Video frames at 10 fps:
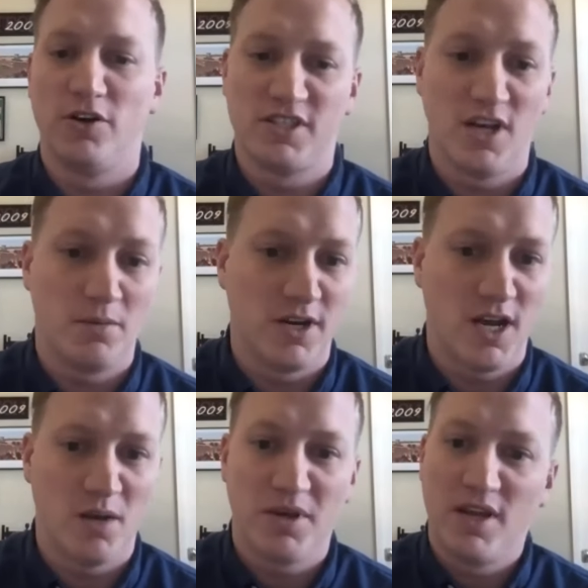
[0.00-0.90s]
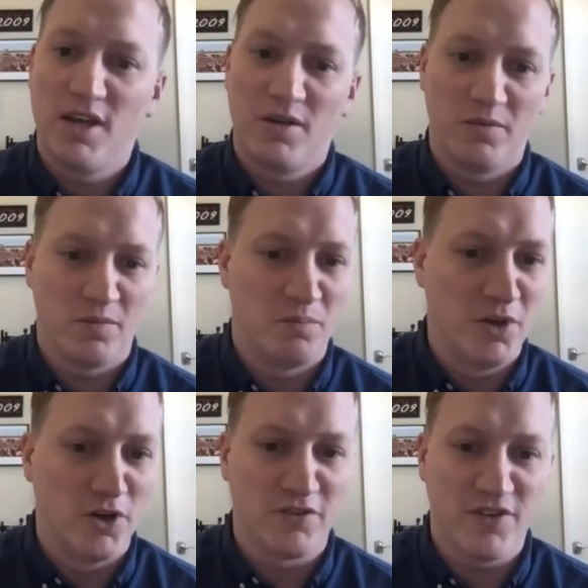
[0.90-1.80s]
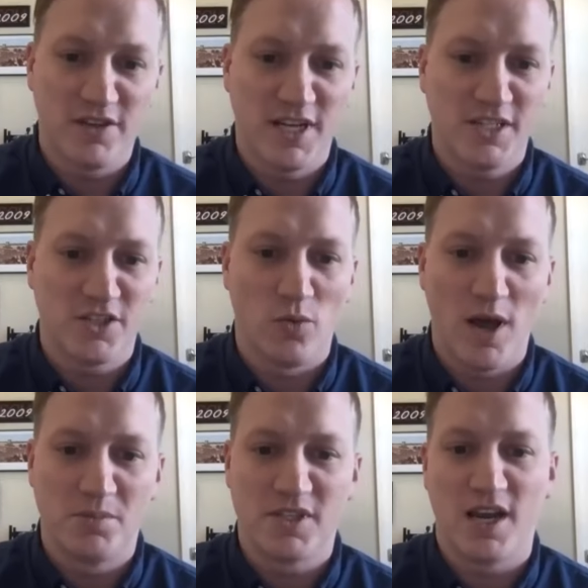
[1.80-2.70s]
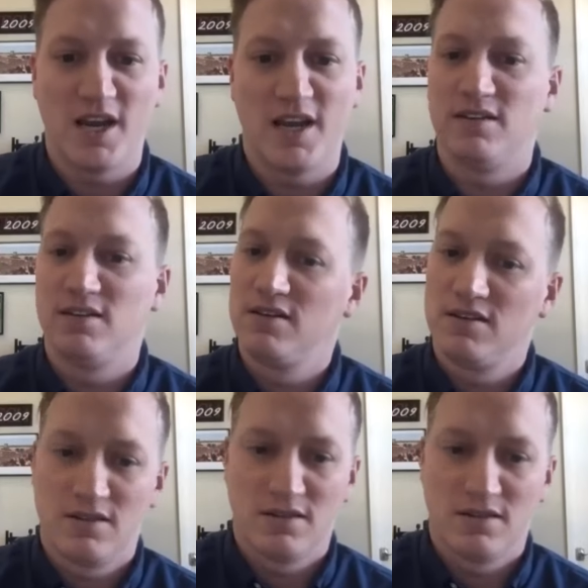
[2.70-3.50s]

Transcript: So to sum it up, build a foundational website,